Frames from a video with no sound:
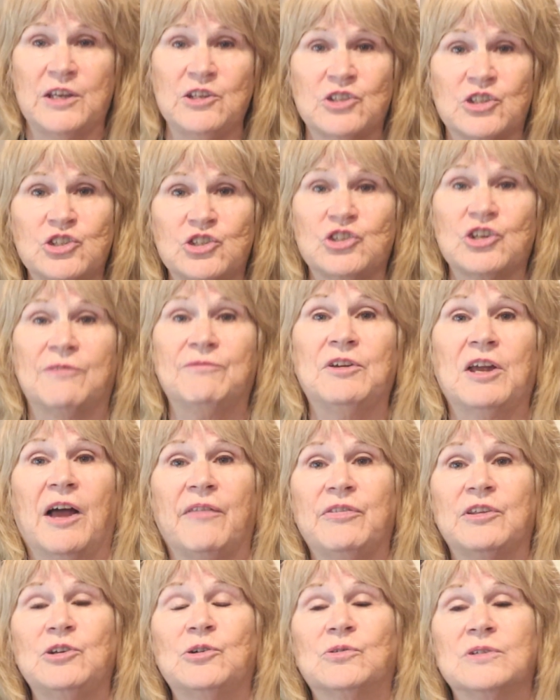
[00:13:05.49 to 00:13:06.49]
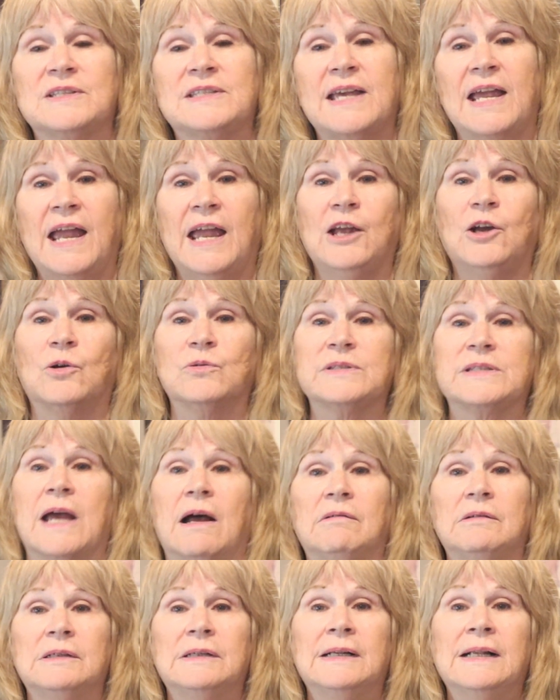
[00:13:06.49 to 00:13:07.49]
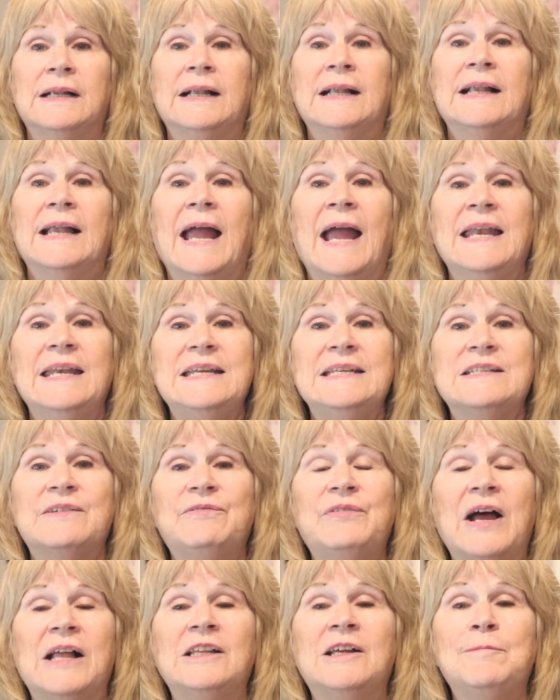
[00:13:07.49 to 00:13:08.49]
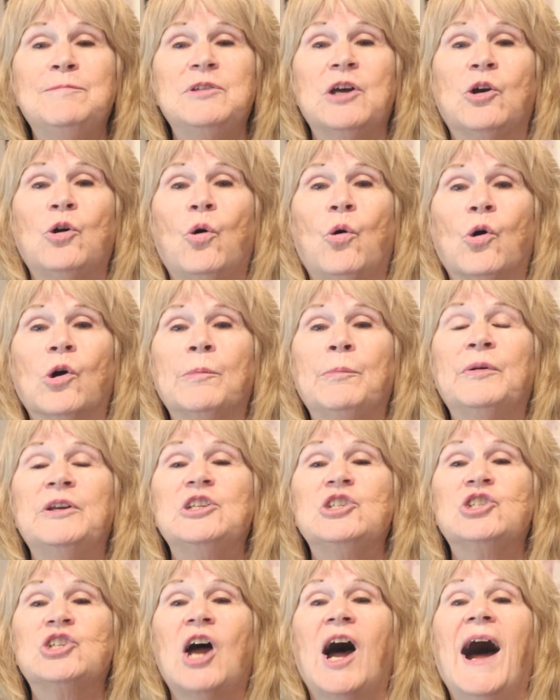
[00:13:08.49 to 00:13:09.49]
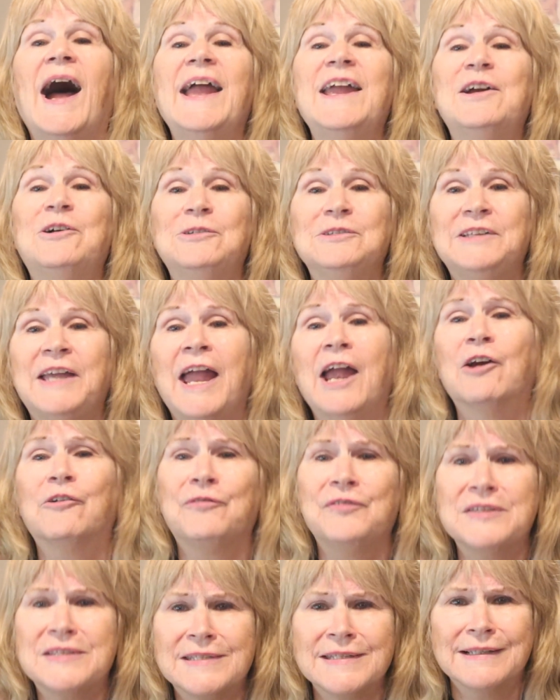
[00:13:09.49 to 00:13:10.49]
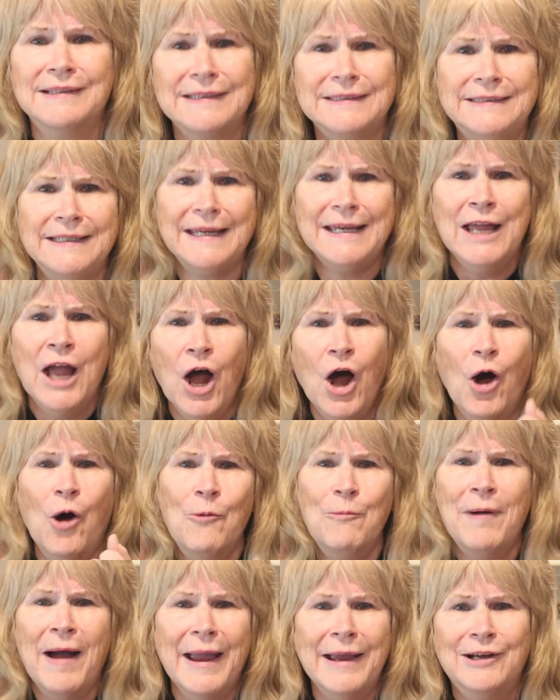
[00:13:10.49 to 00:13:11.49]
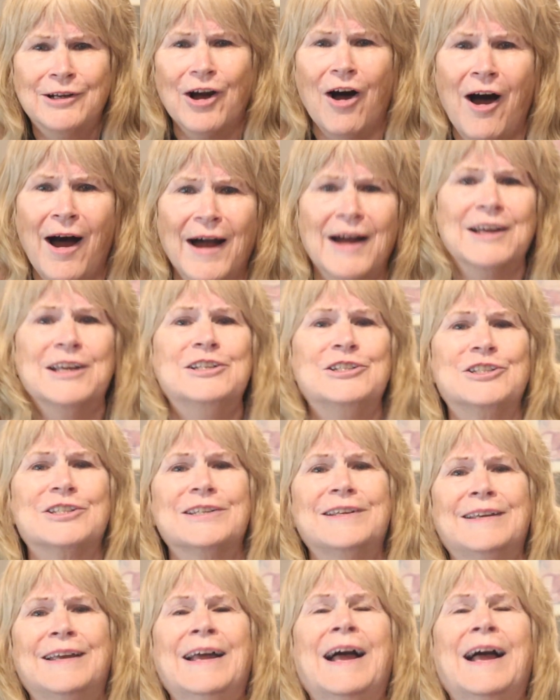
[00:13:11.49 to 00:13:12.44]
They just shove you out the door and say, hey, go sell. And he developed a corporate child care facility. Oh my gosh.